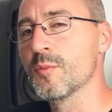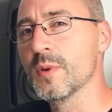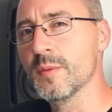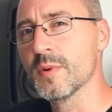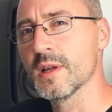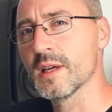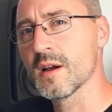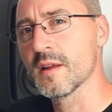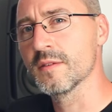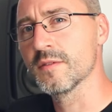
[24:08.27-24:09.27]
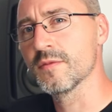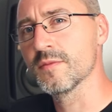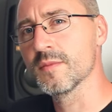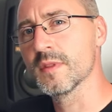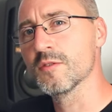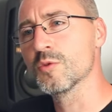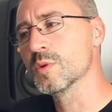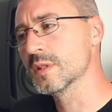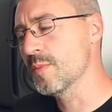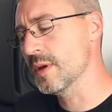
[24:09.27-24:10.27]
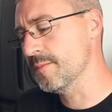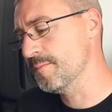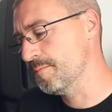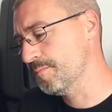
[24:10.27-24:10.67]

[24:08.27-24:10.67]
people are kind of, they're always a bit